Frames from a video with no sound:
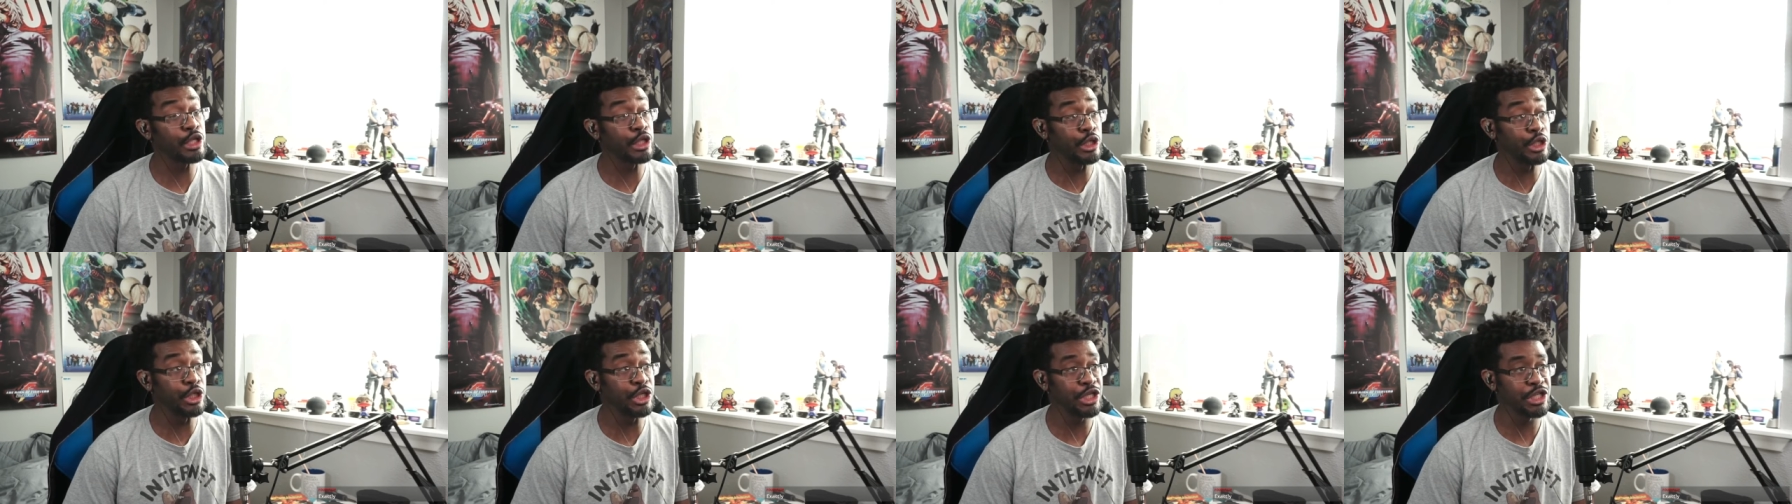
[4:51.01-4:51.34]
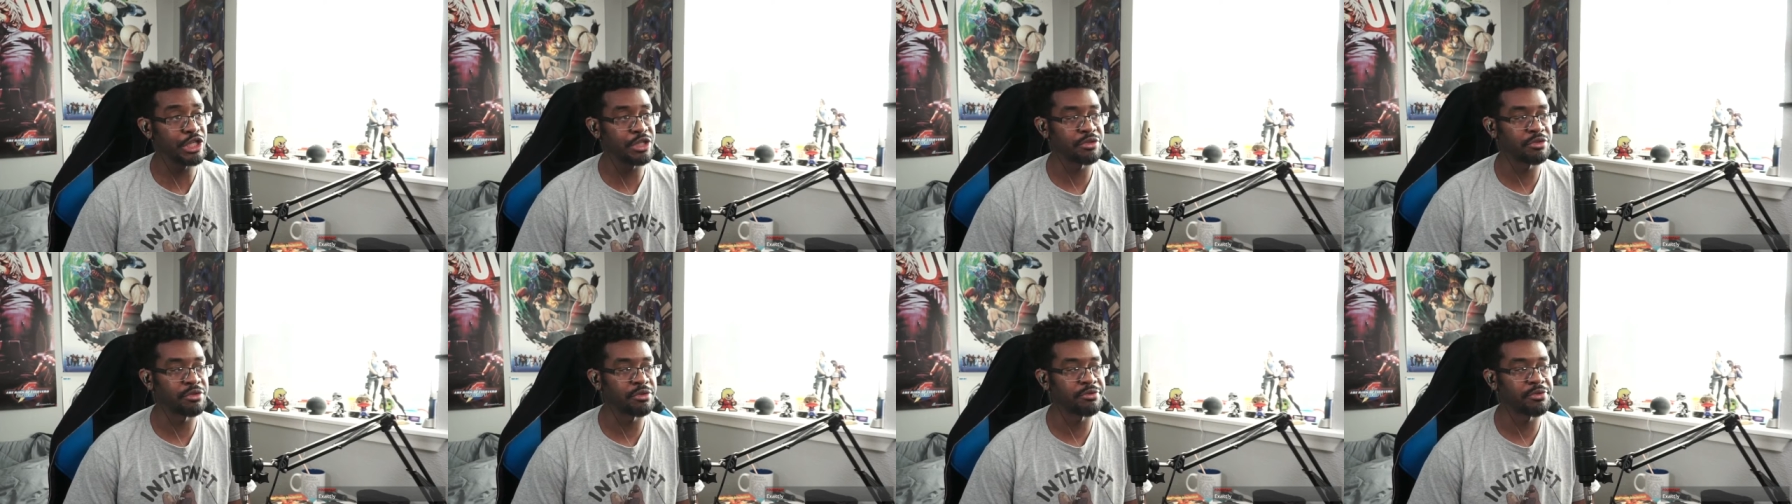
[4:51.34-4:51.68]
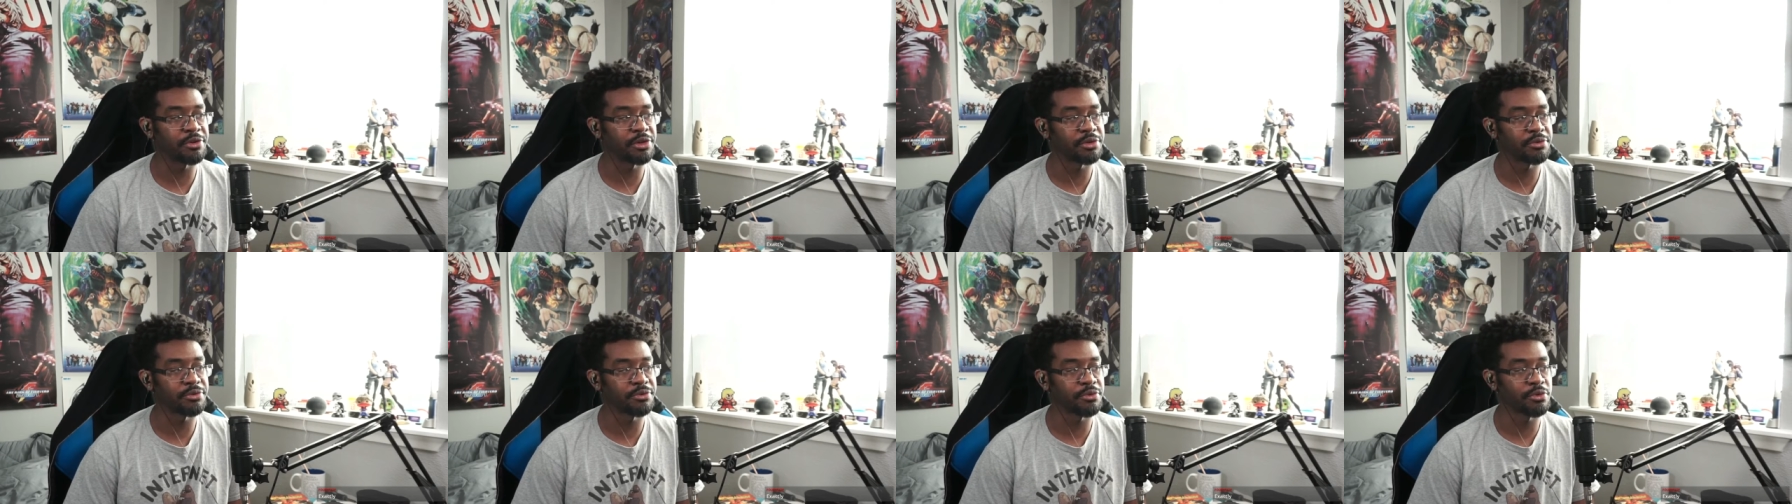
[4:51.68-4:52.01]
good in Street
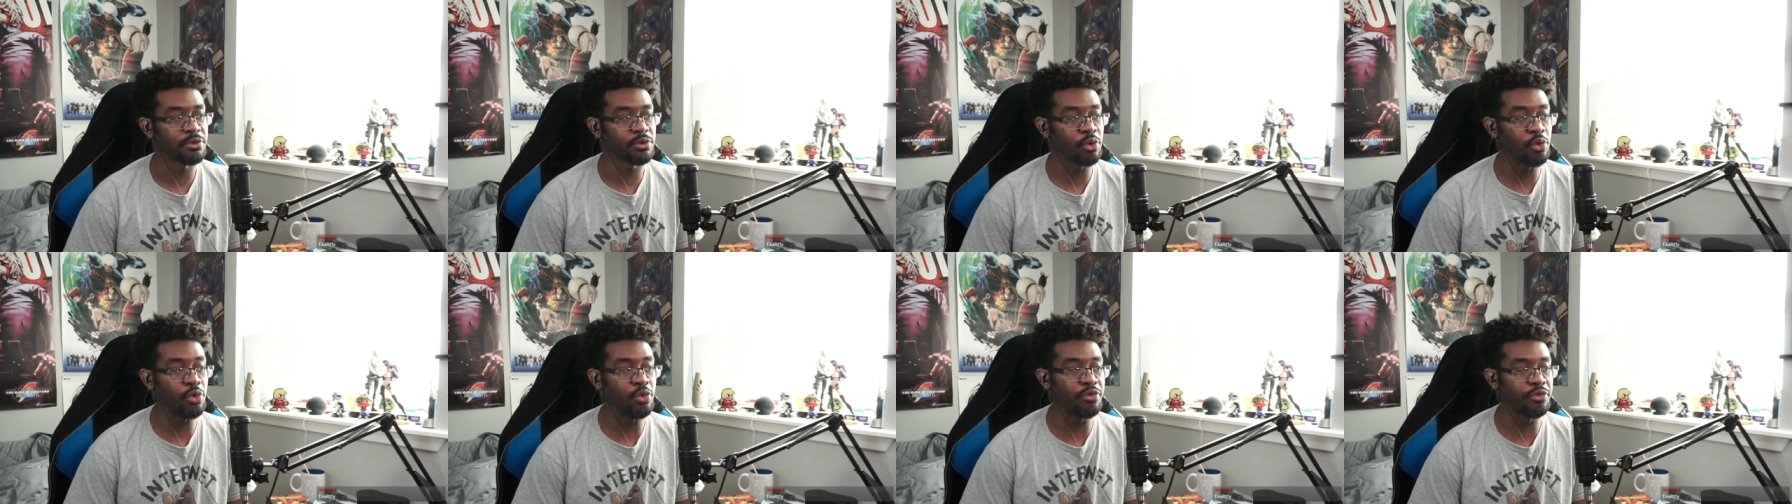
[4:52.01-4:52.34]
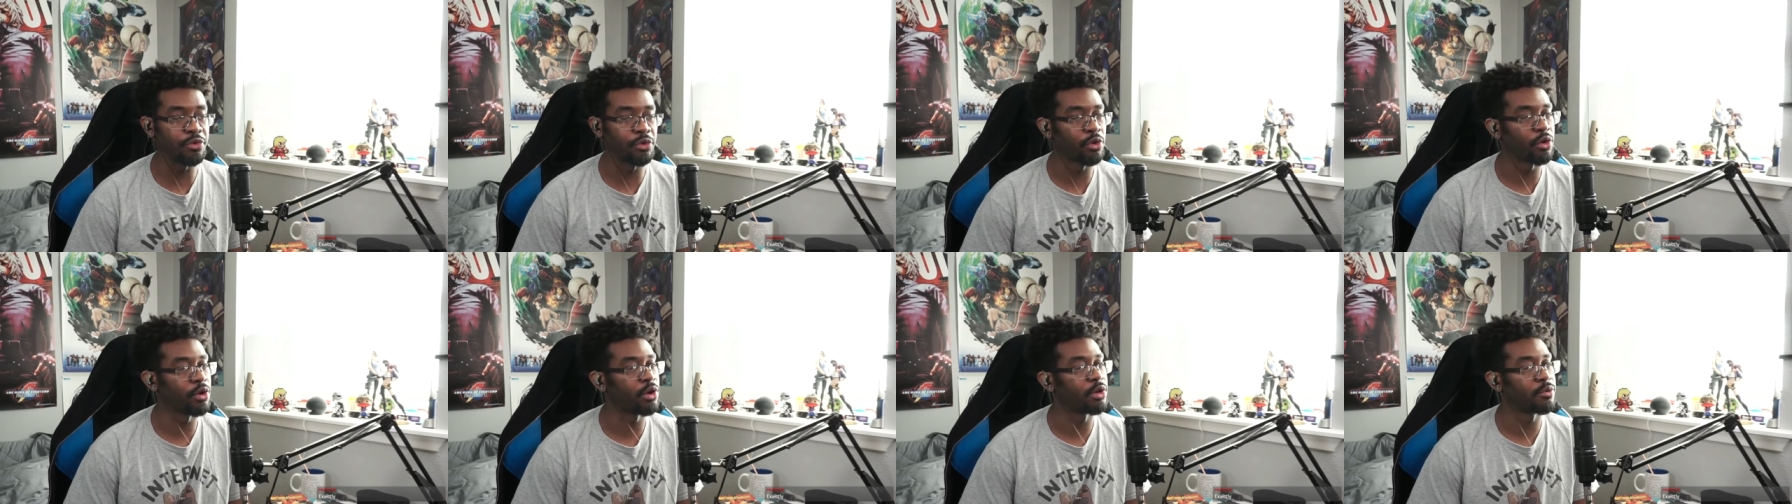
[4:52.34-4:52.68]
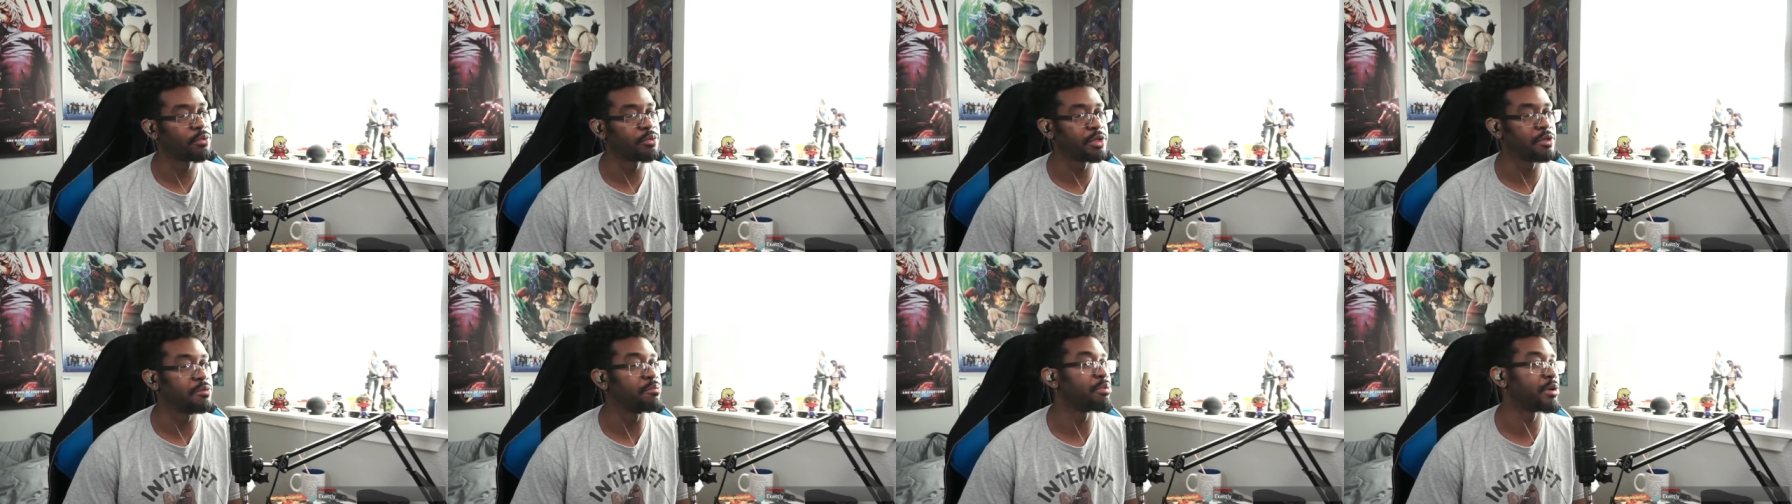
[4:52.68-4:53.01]
Fighter four overall
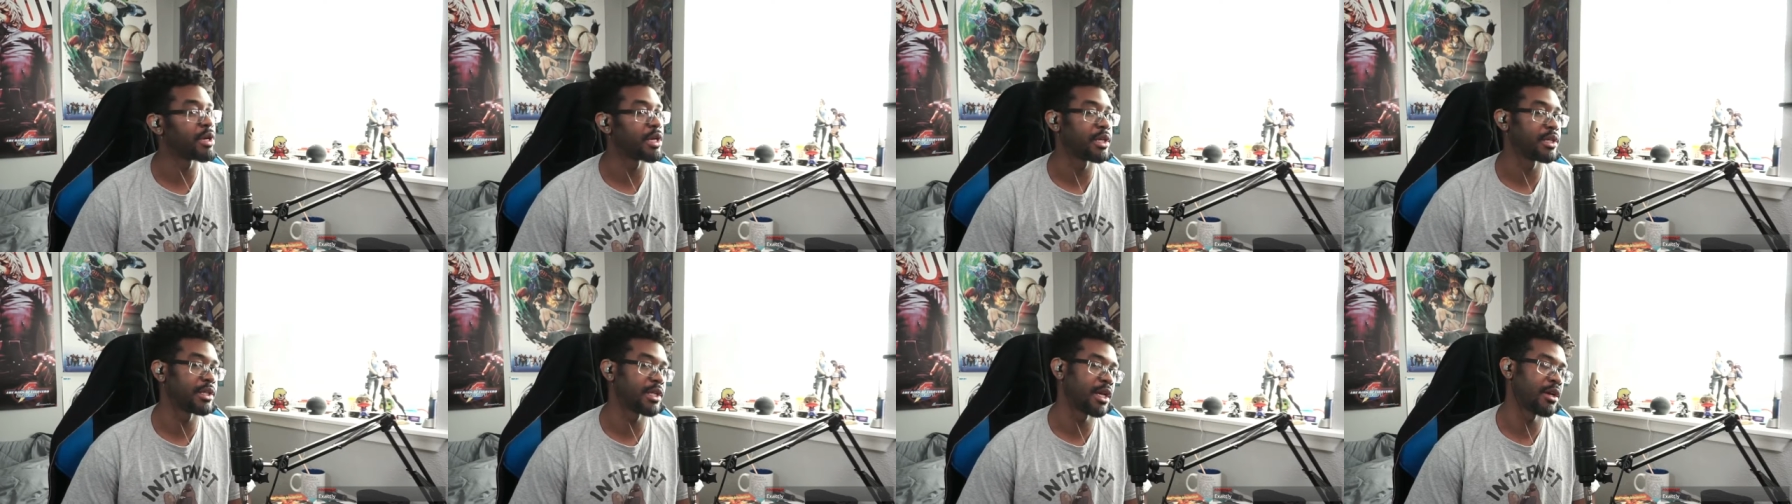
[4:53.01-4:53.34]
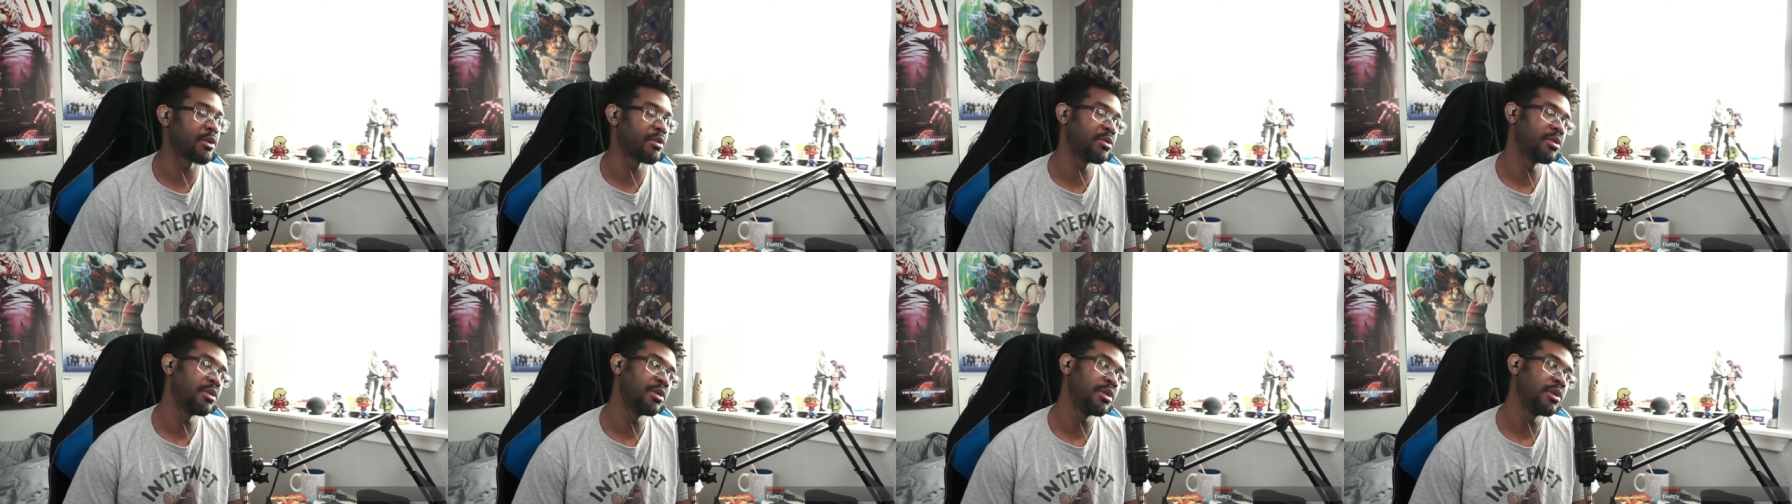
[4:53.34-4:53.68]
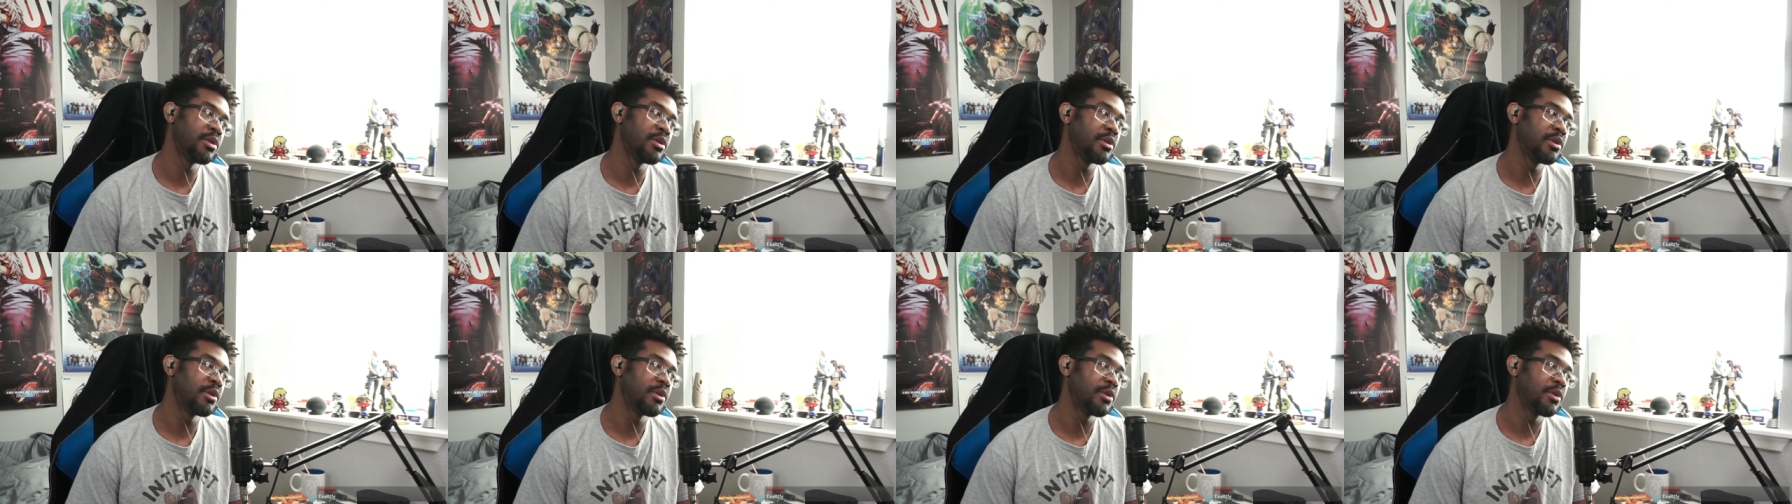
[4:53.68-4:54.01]
when you break it down,
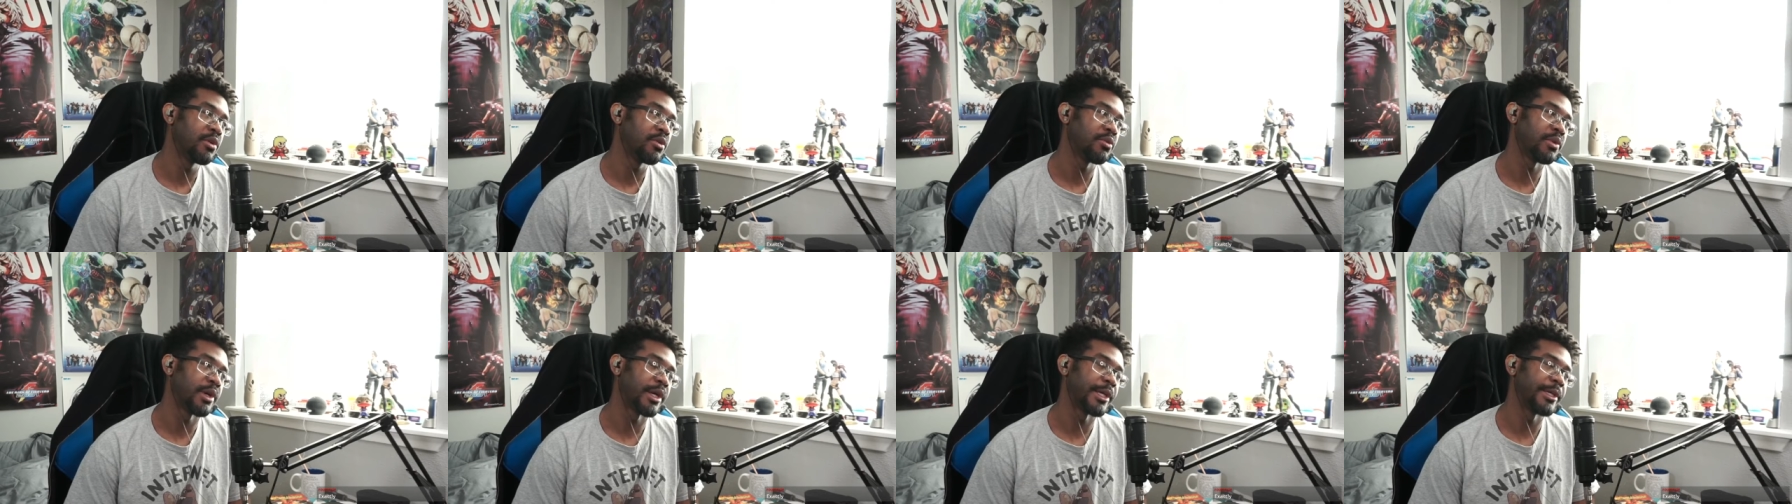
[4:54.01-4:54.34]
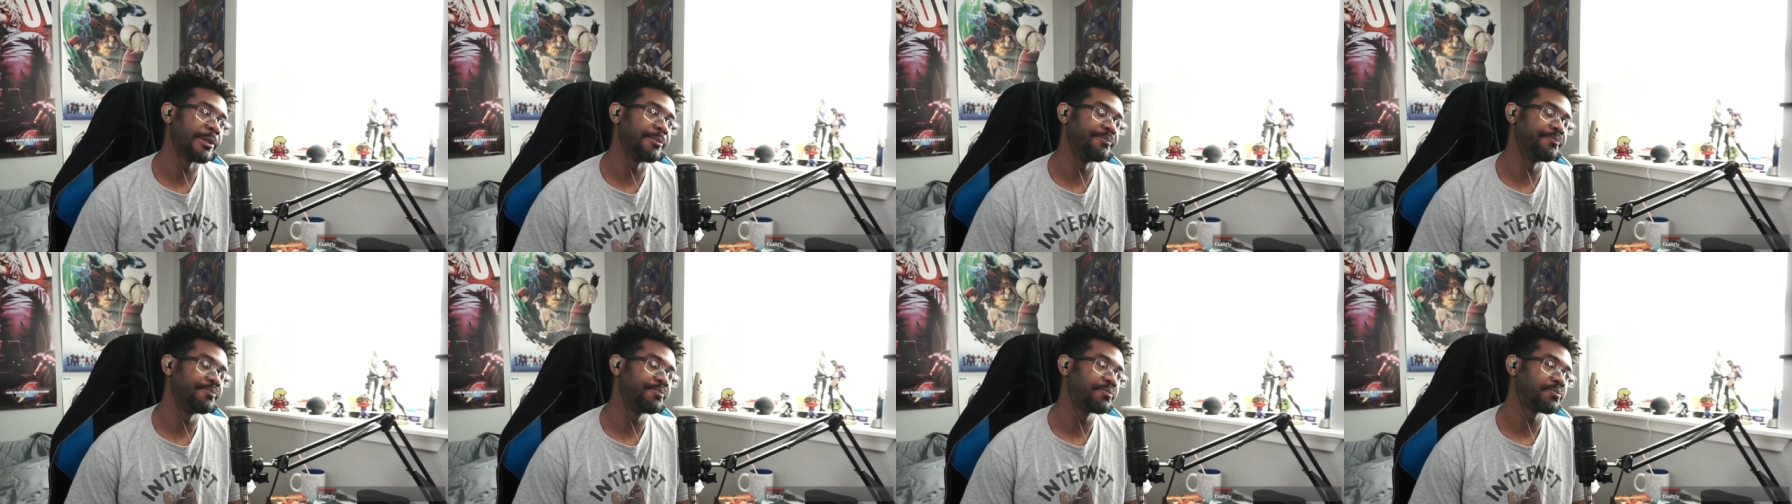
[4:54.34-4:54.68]
right?